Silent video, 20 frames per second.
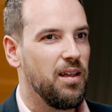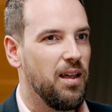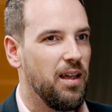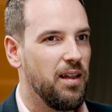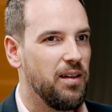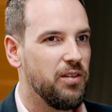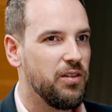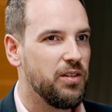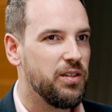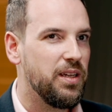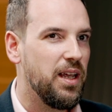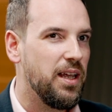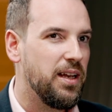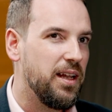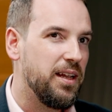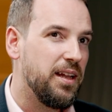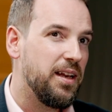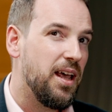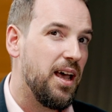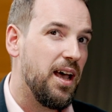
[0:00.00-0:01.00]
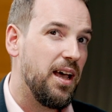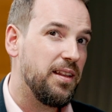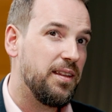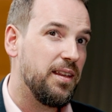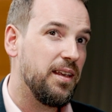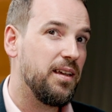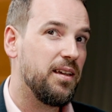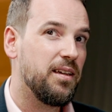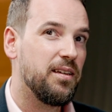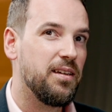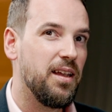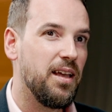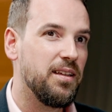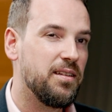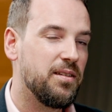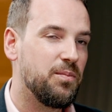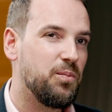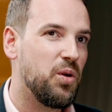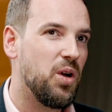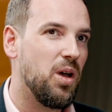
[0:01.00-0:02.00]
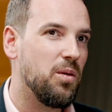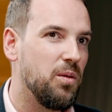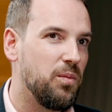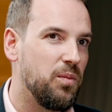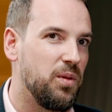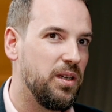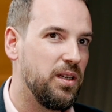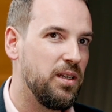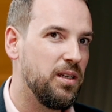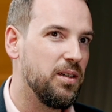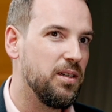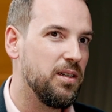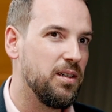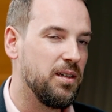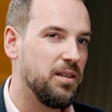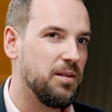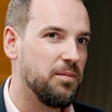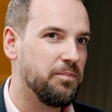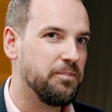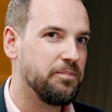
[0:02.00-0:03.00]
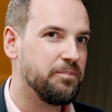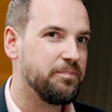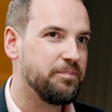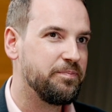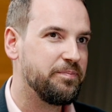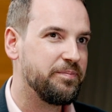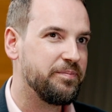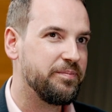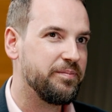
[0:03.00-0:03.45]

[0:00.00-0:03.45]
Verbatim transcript: Understand. I, I think that's probably um,